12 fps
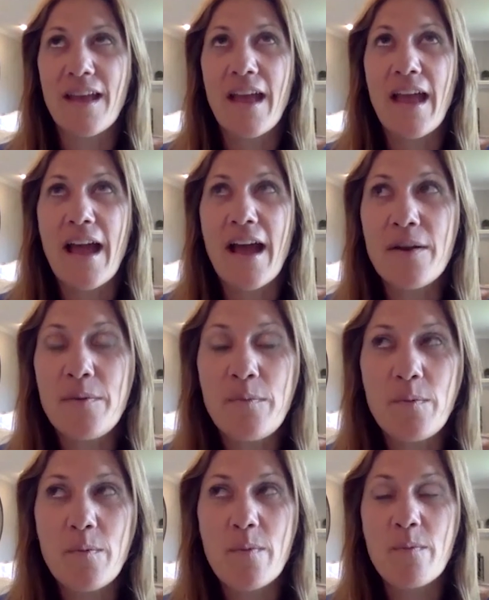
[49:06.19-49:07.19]
how did
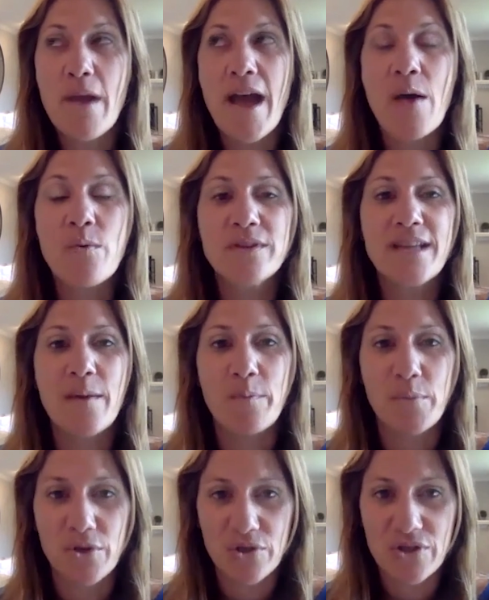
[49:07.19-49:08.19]
how was
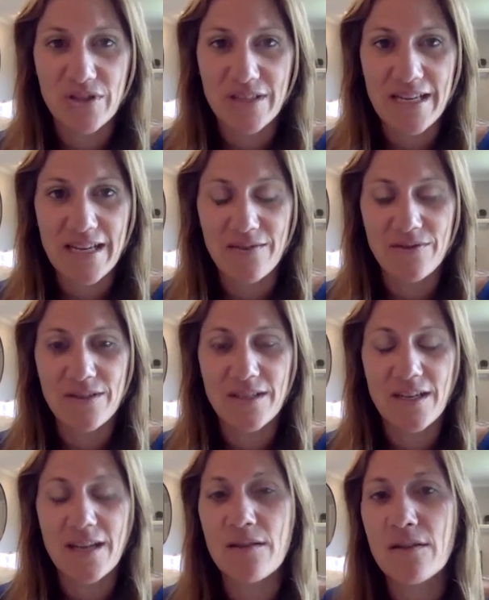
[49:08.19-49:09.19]
that perceived
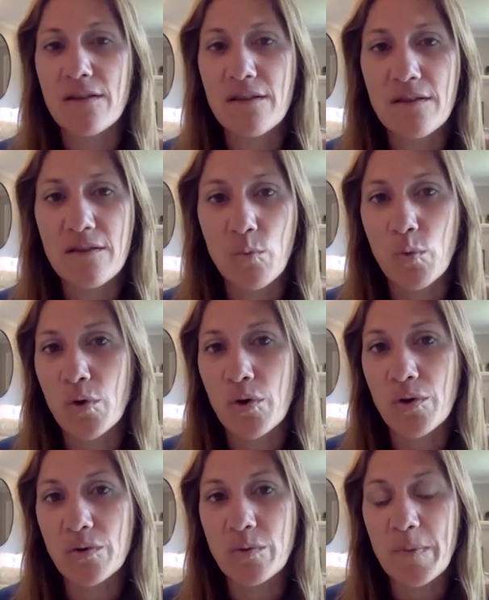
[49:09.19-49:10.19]
in the
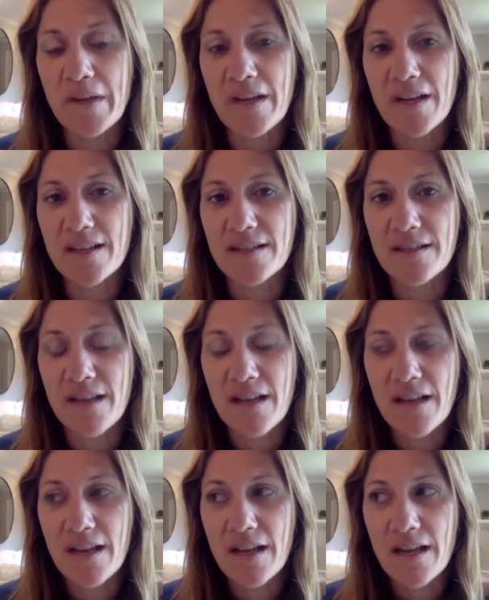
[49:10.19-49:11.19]
world? Because
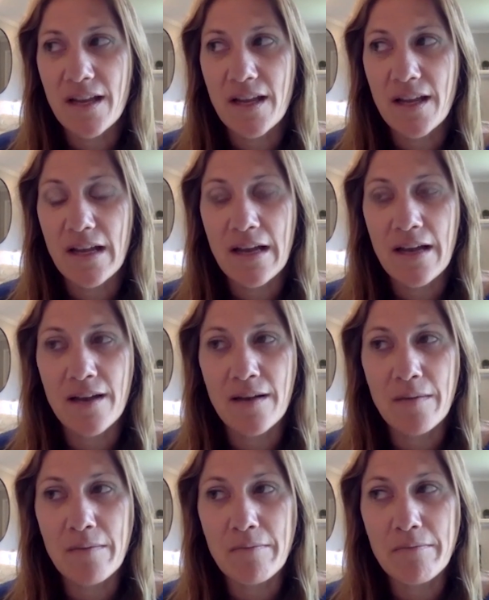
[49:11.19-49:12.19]

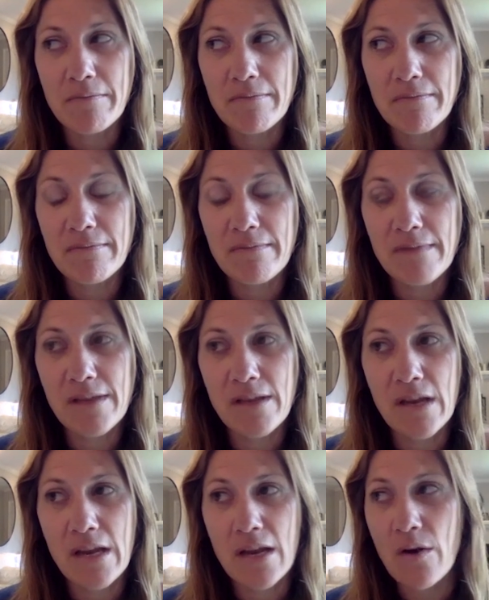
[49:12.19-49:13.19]
um,
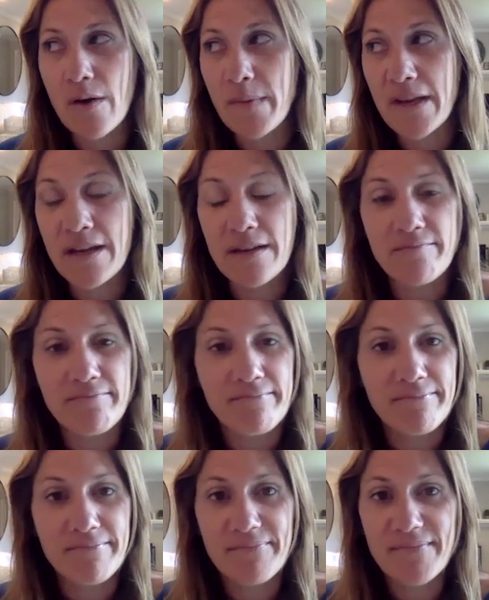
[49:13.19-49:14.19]
I mean,
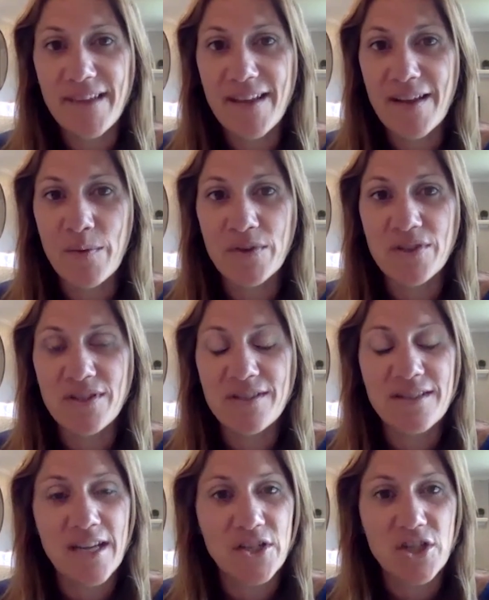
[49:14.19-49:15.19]
it was
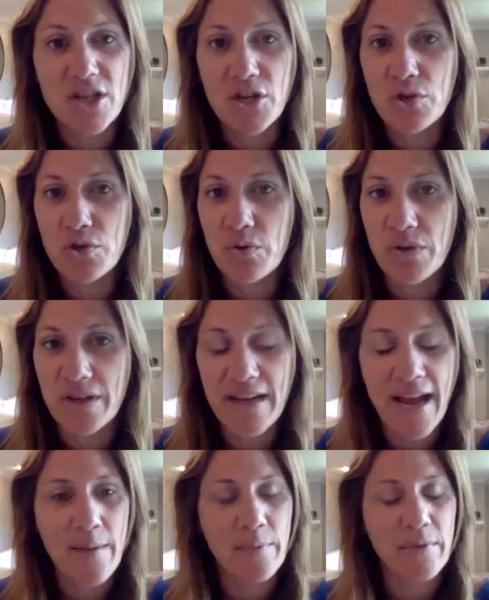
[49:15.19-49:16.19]
such an unusual thing to
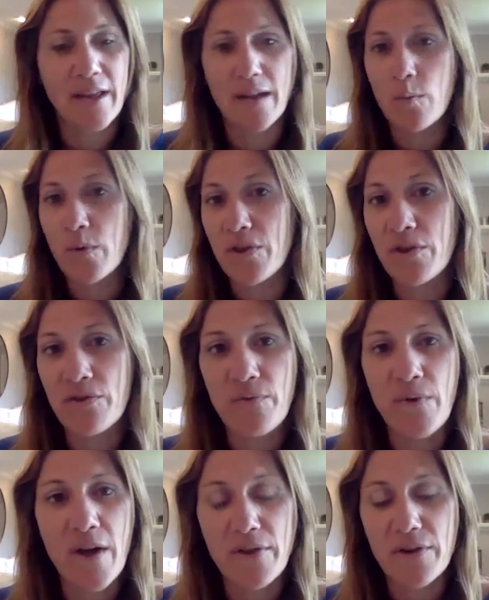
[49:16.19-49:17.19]
happen. Like with your
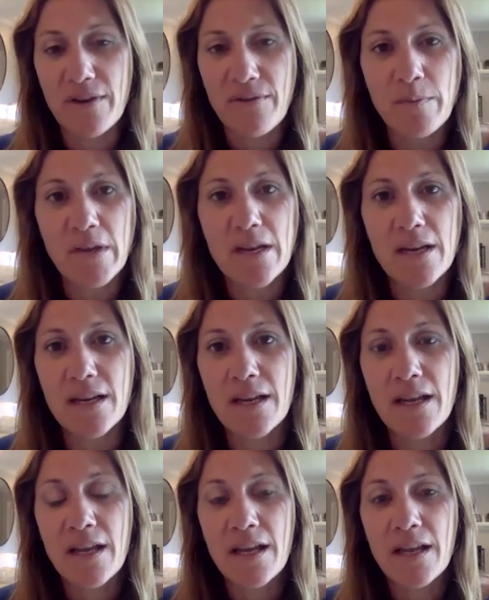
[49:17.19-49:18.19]
father, even meeting
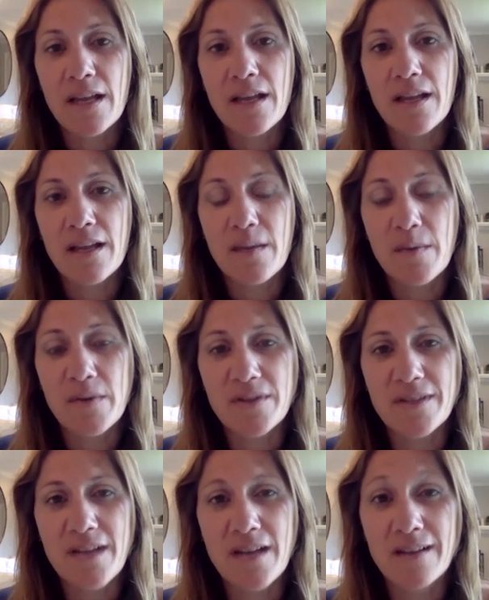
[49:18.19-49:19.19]
Kim Un
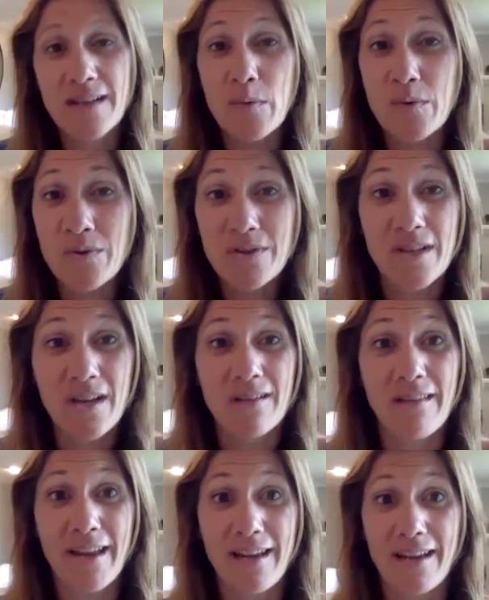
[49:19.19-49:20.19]
Sung,
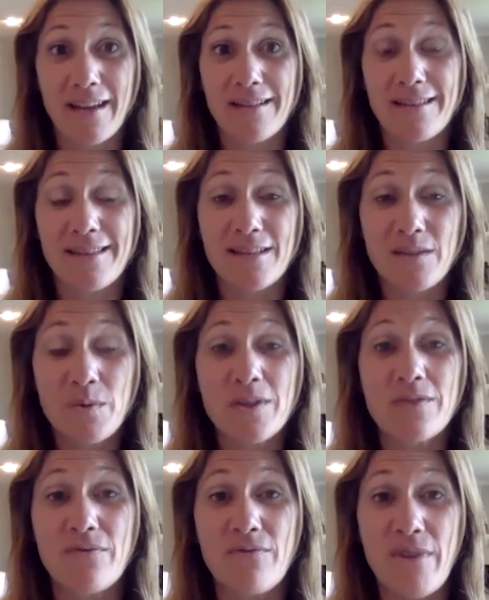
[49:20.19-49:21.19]
like this
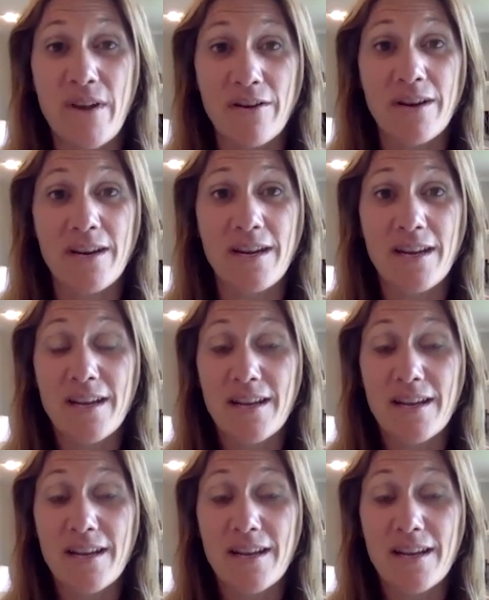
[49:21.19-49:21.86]
was very